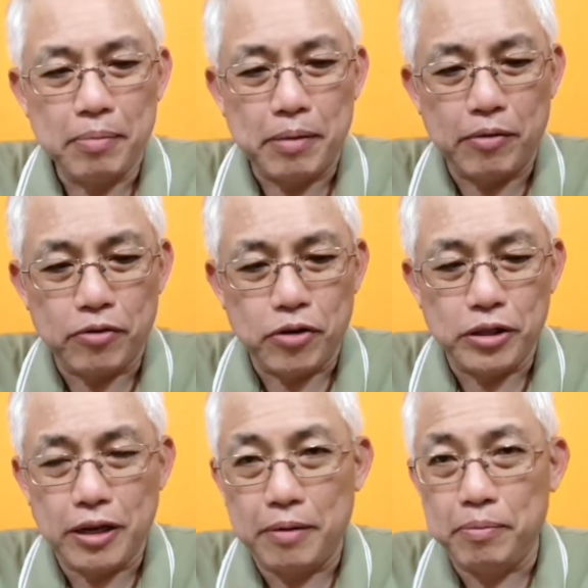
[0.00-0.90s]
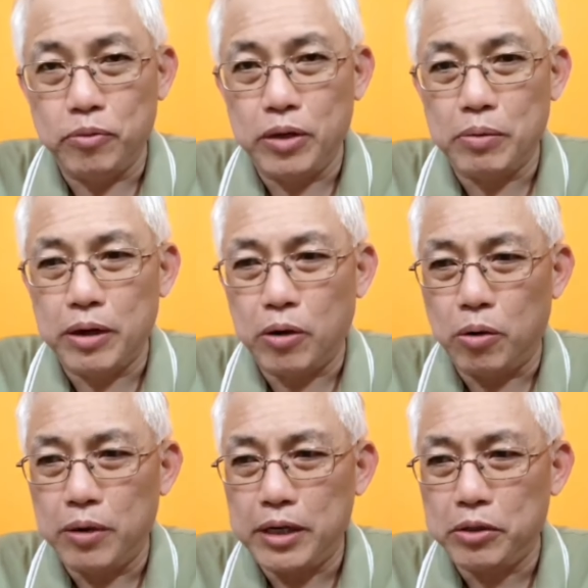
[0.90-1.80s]
But of course, we will
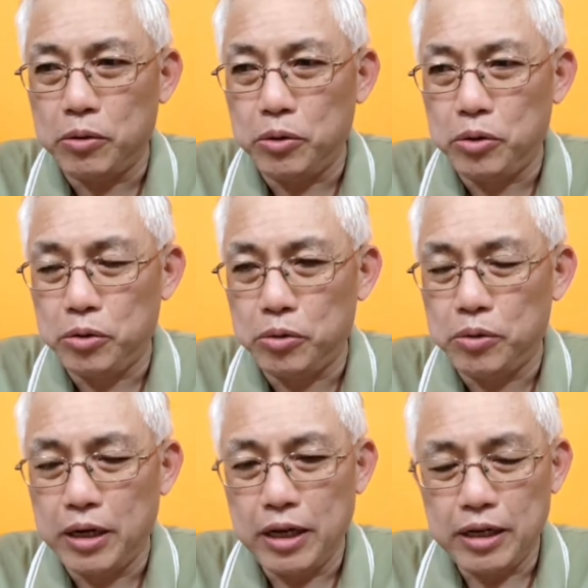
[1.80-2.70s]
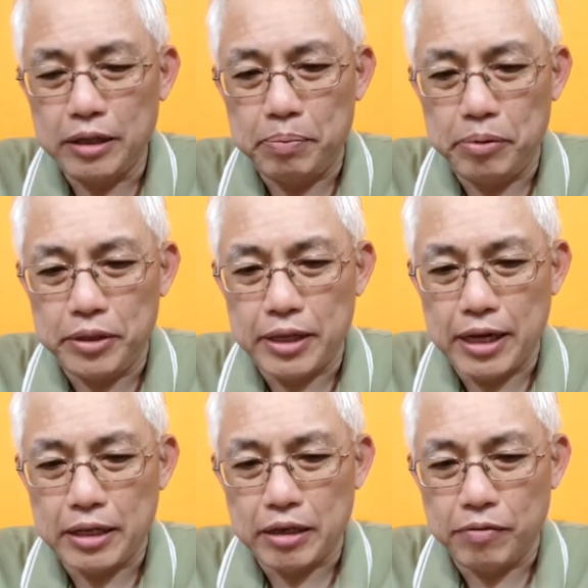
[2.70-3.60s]
always go through
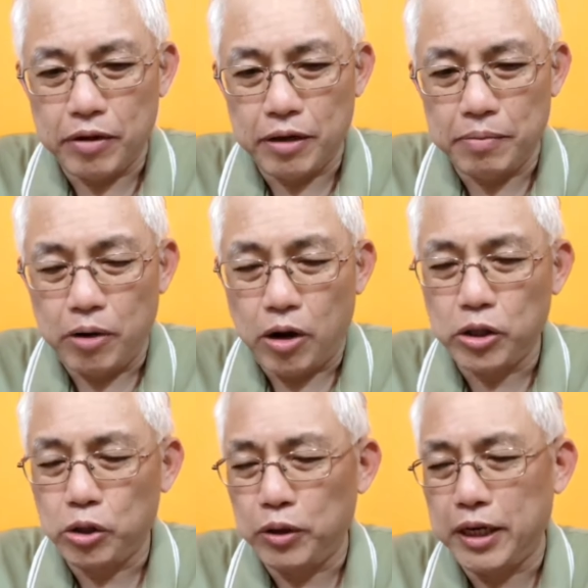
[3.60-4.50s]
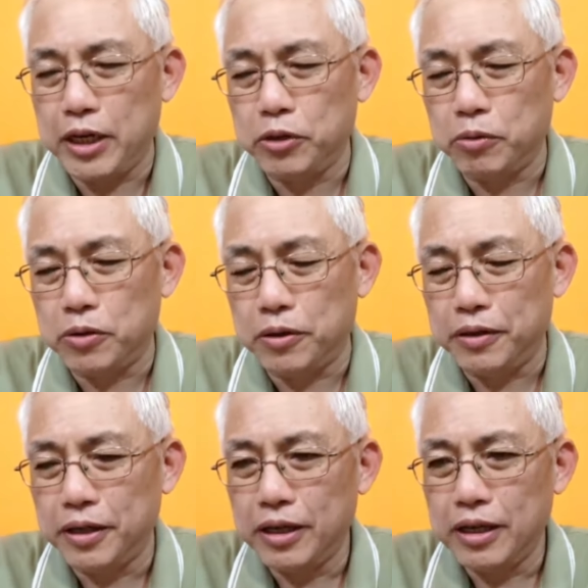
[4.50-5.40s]
process of horse trading,
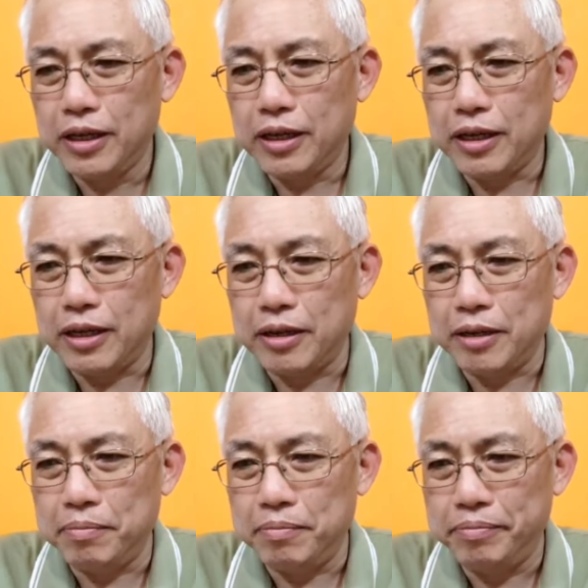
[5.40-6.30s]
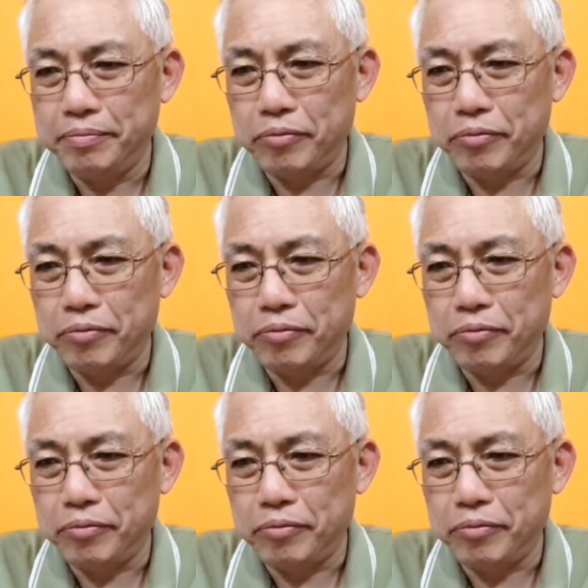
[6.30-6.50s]
so-called um,